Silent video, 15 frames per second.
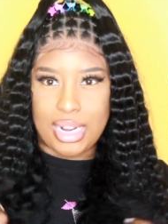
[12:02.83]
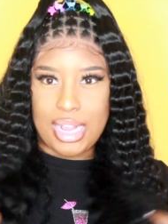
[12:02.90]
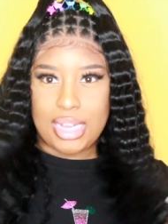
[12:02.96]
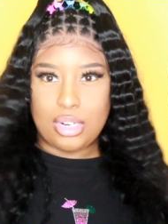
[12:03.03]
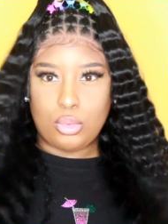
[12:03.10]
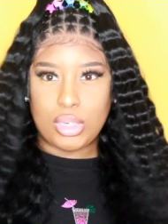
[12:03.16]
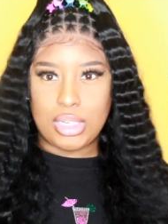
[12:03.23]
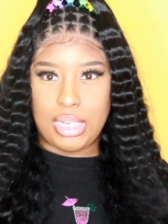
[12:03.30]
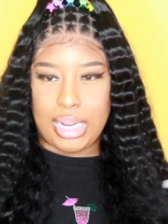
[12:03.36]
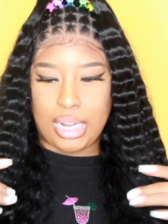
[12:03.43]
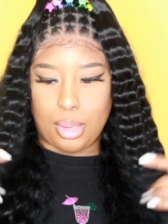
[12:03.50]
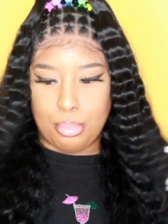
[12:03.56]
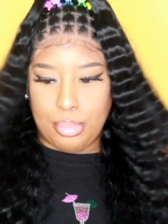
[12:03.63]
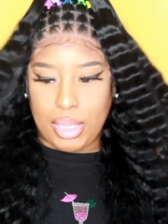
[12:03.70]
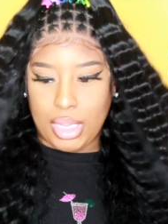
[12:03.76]
I kind of want like
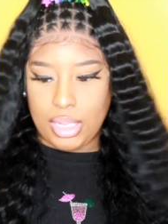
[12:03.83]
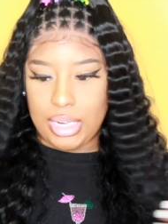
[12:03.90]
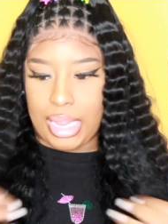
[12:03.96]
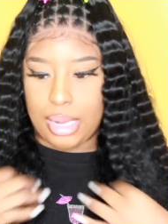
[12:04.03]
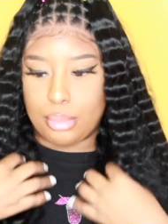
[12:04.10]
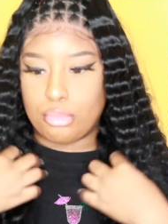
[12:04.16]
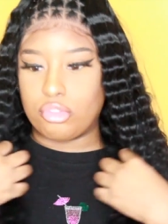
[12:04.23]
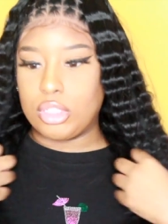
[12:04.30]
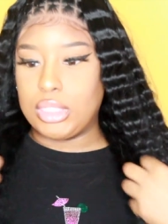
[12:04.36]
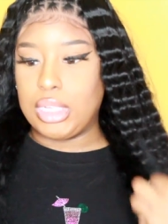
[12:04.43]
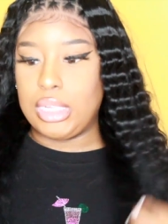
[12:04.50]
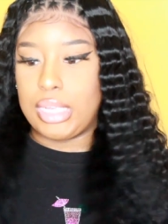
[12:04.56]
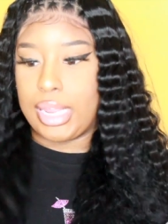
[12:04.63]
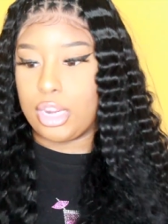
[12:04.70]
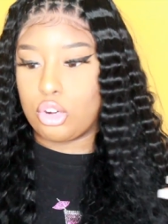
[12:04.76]
a big, like
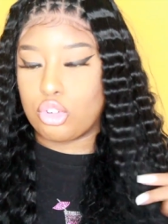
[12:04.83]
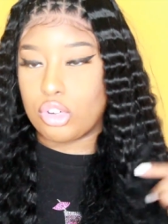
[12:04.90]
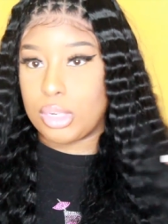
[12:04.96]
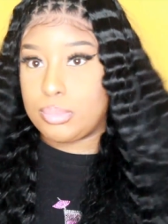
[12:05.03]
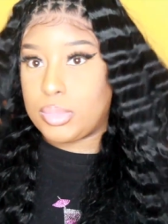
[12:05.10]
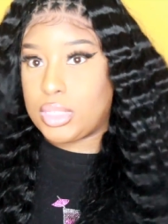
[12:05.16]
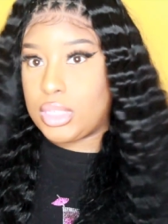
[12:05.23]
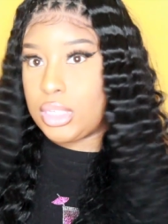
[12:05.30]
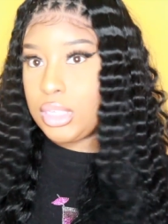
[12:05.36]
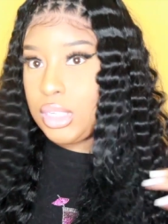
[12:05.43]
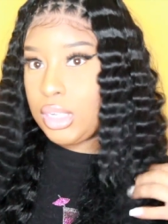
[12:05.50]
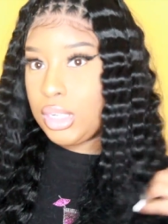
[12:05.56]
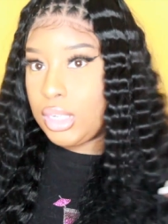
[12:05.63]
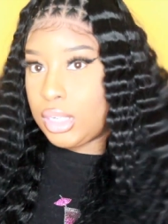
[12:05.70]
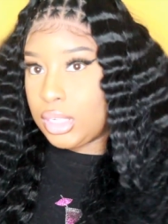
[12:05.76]
really like crimped
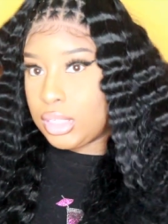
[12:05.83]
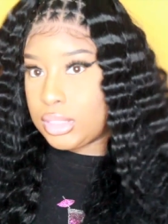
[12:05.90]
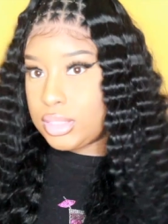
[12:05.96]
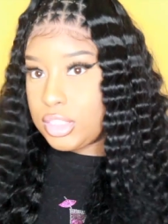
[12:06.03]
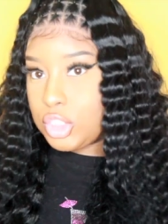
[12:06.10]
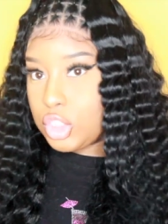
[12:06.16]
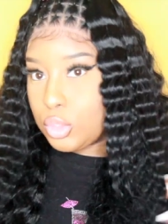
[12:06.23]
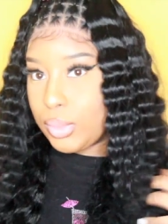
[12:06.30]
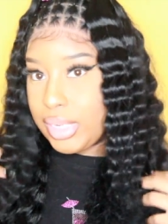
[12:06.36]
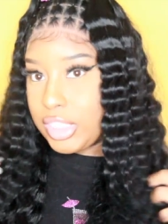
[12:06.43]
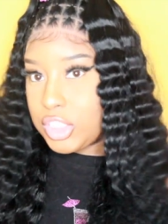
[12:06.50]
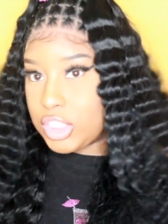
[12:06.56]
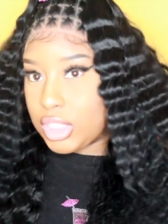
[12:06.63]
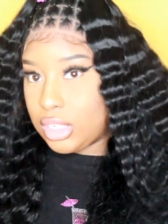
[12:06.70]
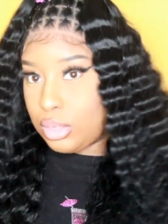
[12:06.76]

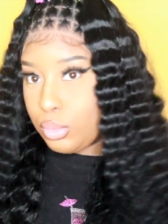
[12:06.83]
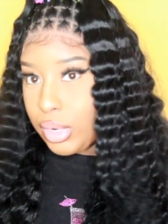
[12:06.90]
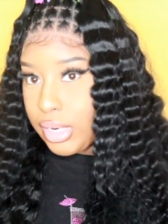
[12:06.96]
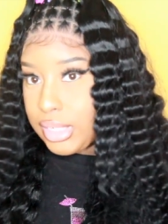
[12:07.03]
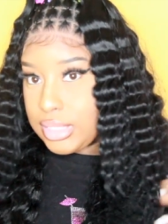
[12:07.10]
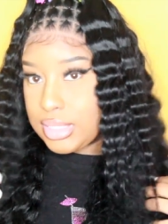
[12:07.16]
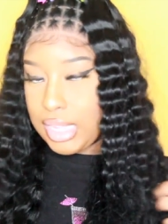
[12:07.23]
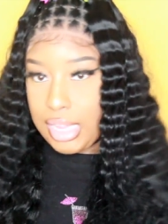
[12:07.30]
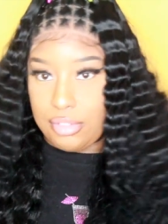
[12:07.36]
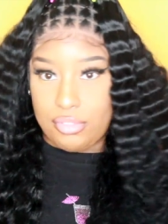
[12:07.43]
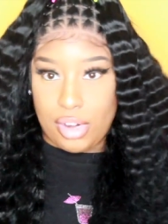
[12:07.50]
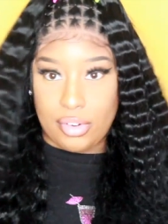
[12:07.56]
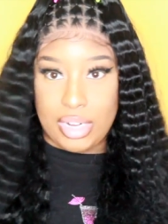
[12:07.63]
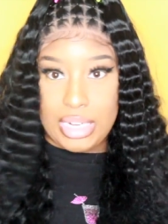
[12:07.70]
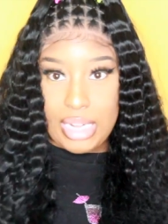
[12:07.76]
situation where it's like
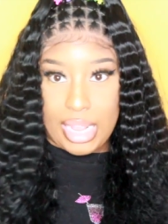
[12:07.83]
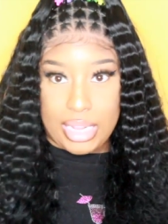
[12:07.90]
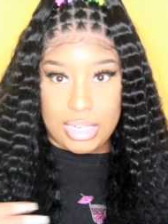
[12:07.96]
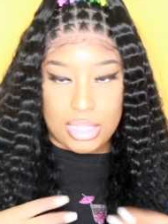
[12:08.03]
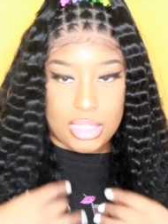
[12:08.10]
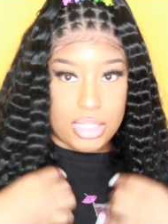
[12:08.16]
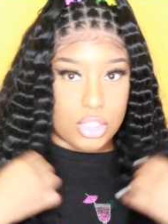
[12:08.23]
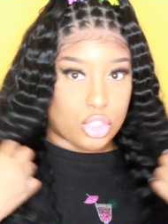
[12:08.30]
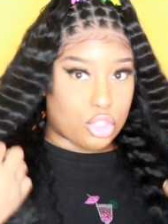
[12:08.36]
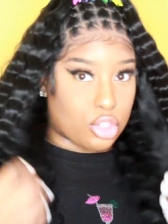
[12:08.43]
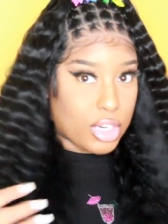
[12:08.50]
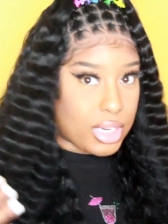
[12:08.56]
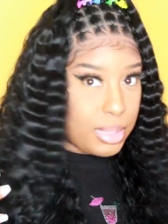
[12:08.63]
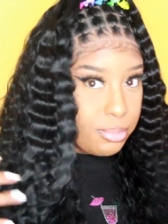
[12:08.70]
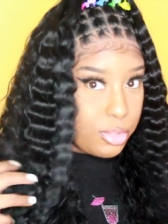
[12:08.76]
very nineties
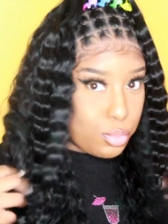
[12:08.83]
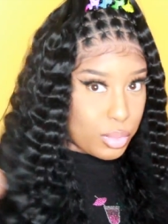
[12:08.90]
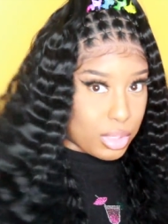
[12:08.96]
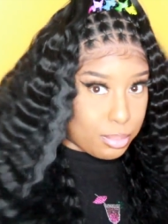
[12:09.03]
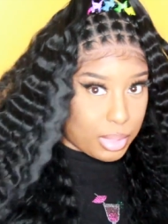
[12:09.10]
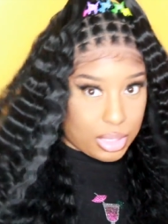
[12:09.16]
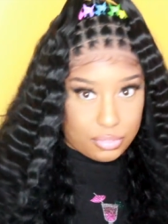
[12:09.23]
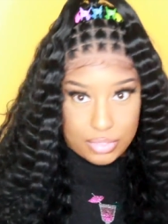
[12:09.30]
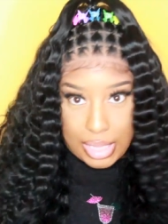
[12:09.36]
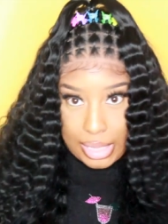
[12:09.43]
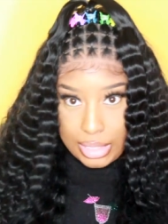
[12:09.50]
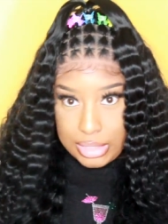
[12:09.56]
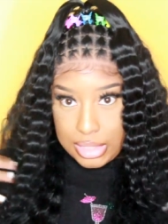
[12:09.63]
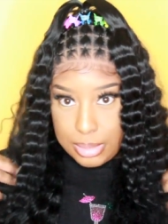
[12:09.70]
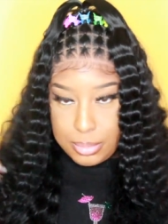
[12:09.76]
crimped with the
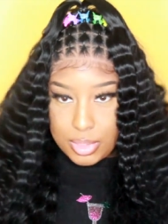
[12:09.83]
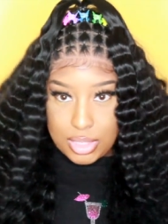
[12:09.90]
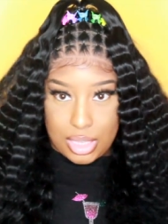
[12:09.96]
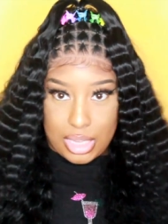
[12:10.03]
butterfly clips